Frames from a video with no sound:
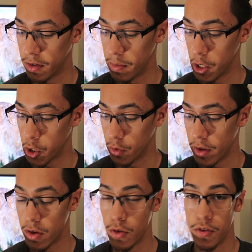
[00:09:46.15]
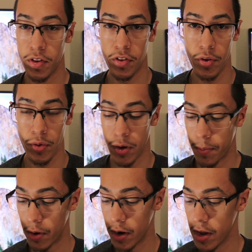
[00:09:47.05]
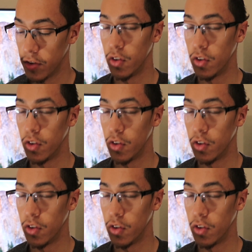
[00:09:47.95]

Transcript: to make sure that you use a serial number